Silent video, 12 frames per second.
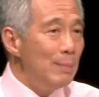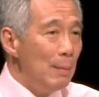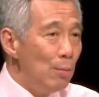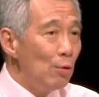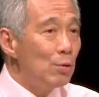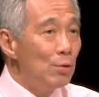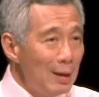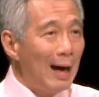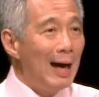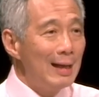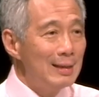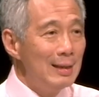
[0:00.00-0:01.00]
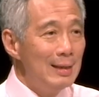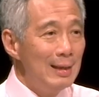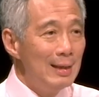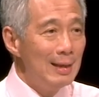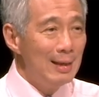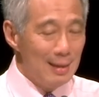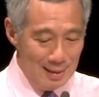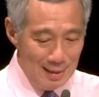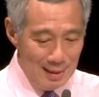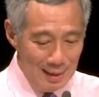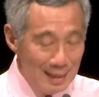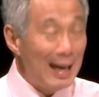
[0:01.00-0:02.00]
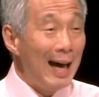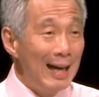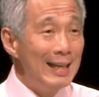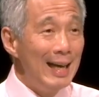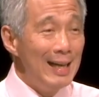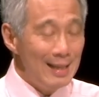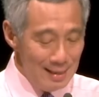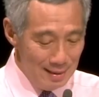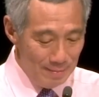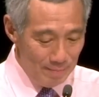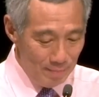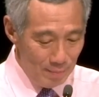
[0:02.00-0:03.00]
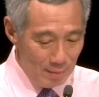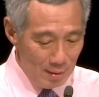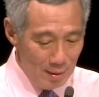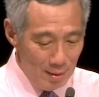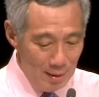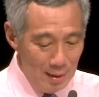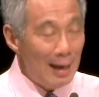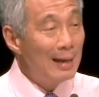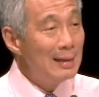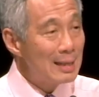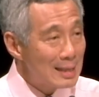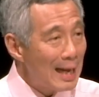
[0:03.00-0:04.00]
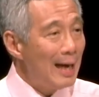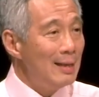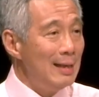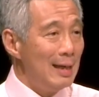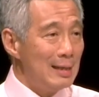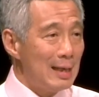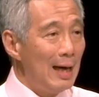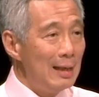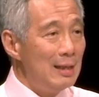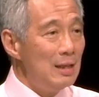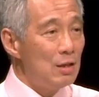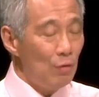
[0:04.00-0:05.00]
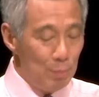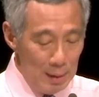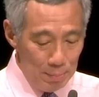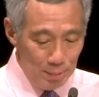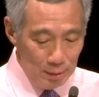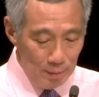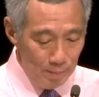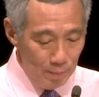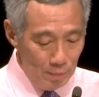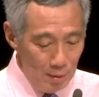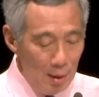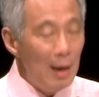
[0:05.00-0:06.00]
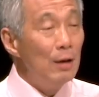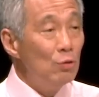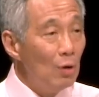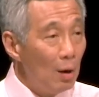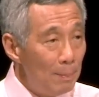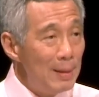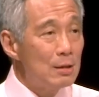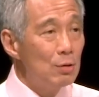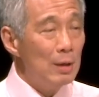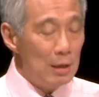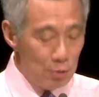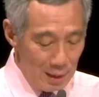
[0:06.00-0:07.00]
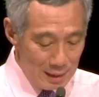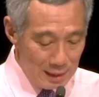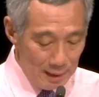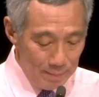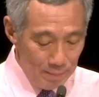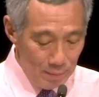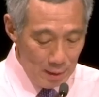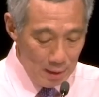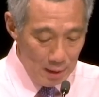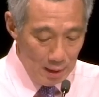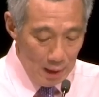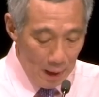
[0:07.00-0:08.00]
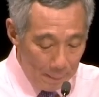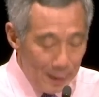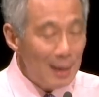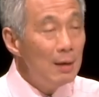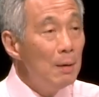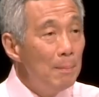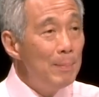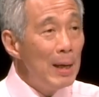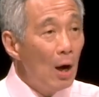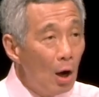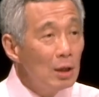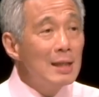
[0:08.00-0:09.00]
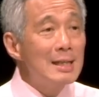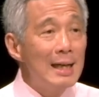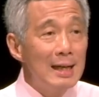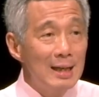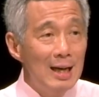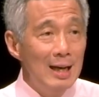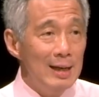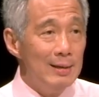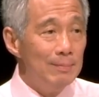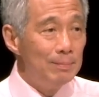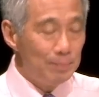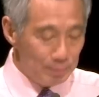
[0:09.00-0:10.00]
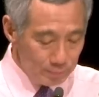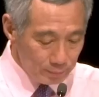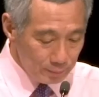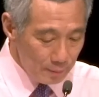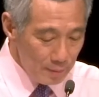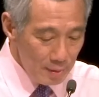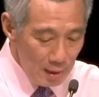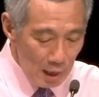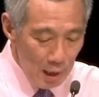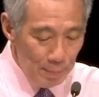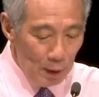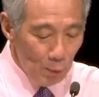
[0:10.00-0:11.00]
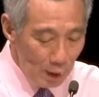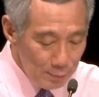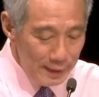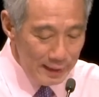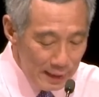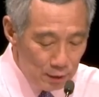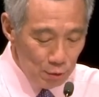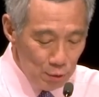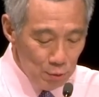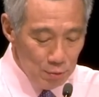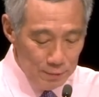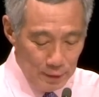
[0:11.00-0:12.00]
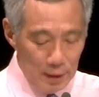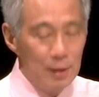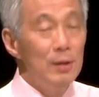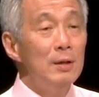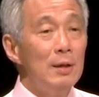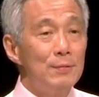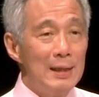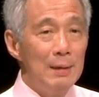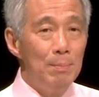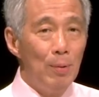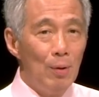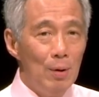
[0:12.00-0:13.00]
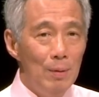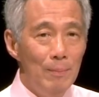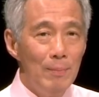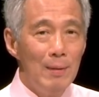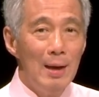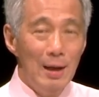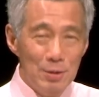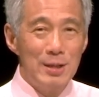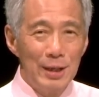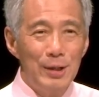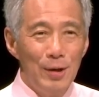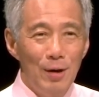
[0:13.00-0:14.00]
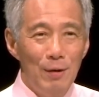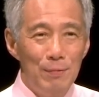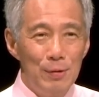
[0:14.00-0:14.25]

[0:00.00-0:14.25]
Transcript: to be both good-hearted and hard-headed, understand the anxieties of people and do our best to address them, but be honest and clear about what we need to do for the good of Singapore and to secure our